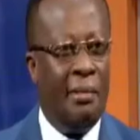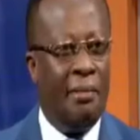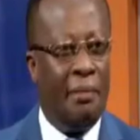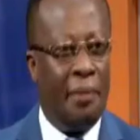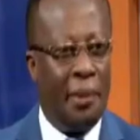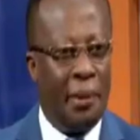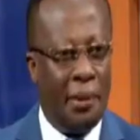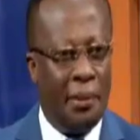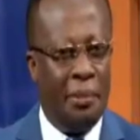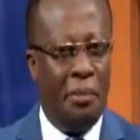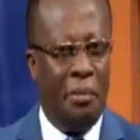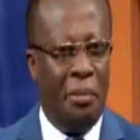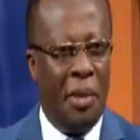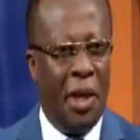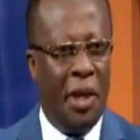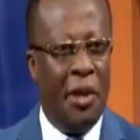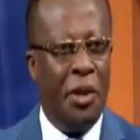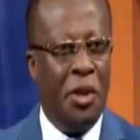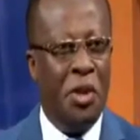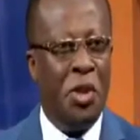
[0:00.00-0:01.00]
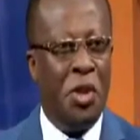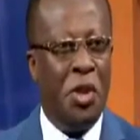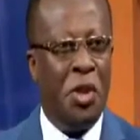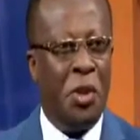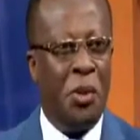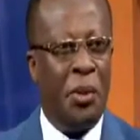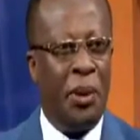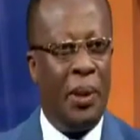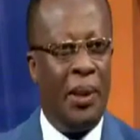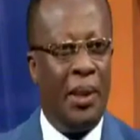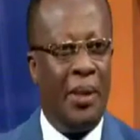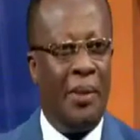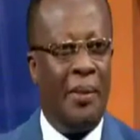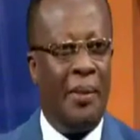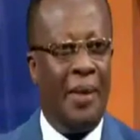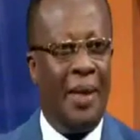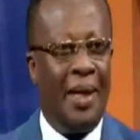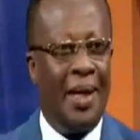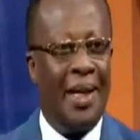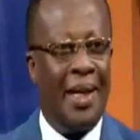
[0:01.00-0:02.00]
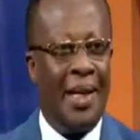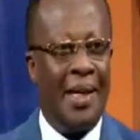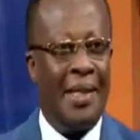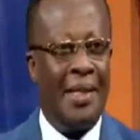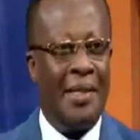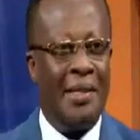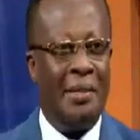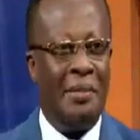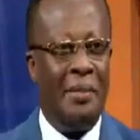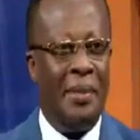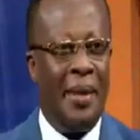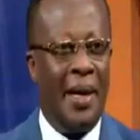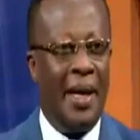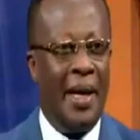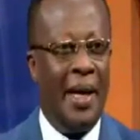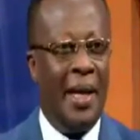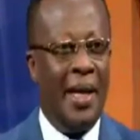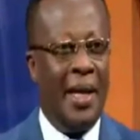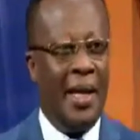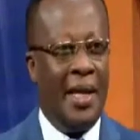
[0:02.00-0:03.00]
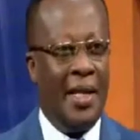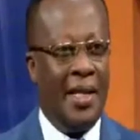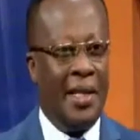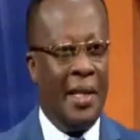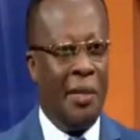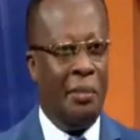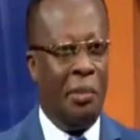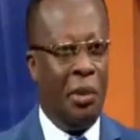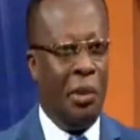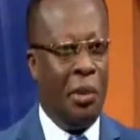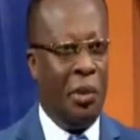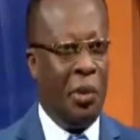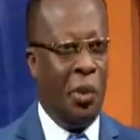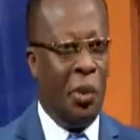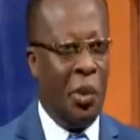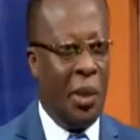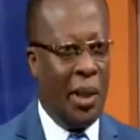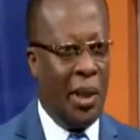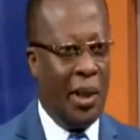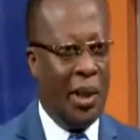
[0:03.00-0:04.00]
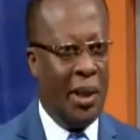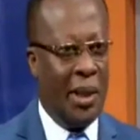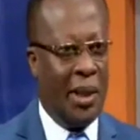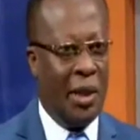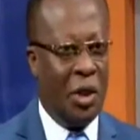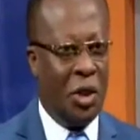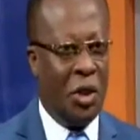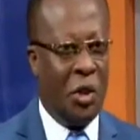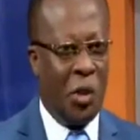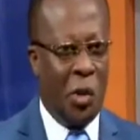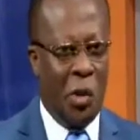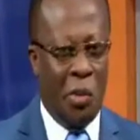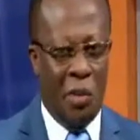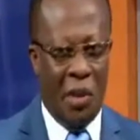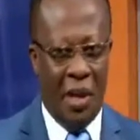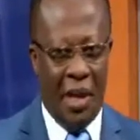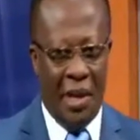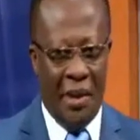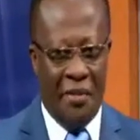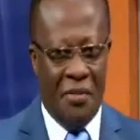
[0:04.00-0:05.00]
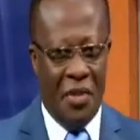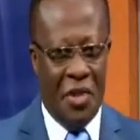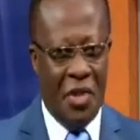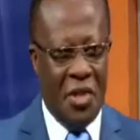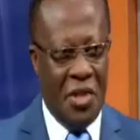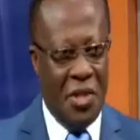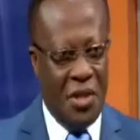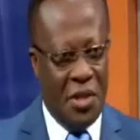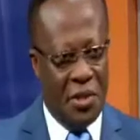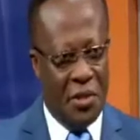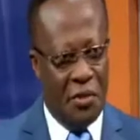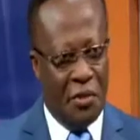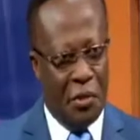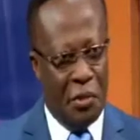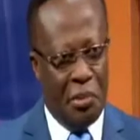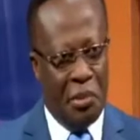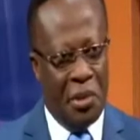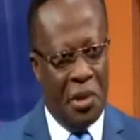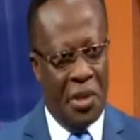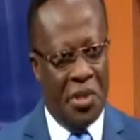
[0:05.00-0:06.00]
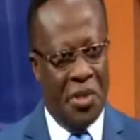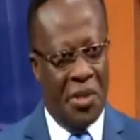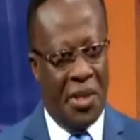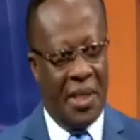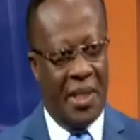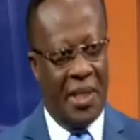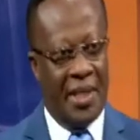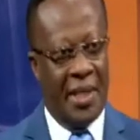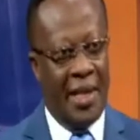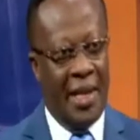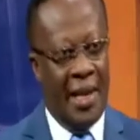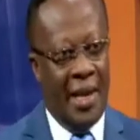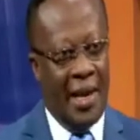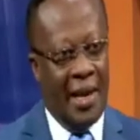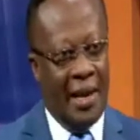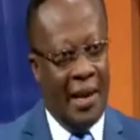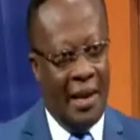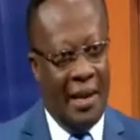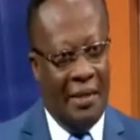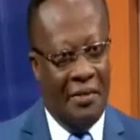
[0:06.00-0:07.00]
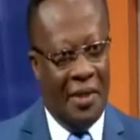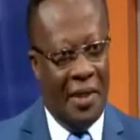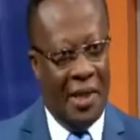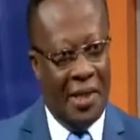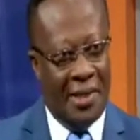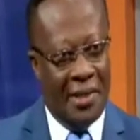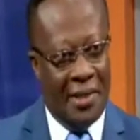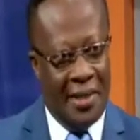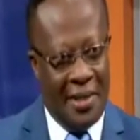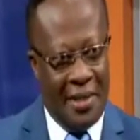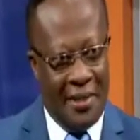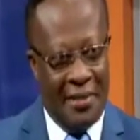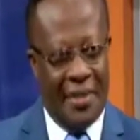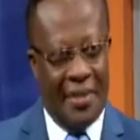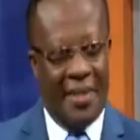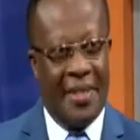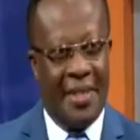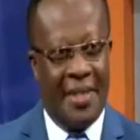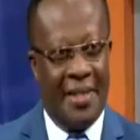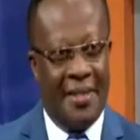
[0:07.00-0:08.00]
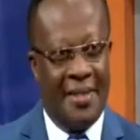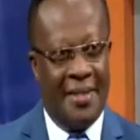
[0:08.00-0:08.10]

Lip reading: but making sure that our customer is able to weather the storm and have ease of operations and financial services.